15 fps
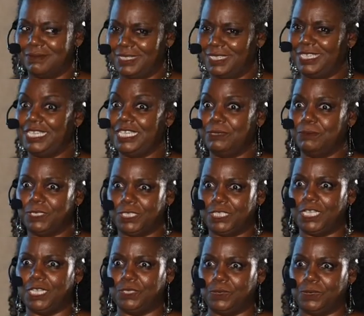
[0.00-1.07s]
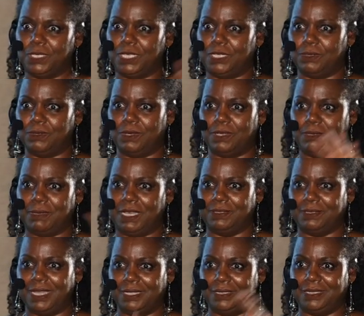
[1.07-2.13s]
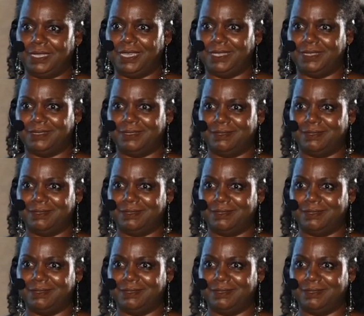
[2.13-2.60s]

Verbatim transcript: He will tell you later on about that date.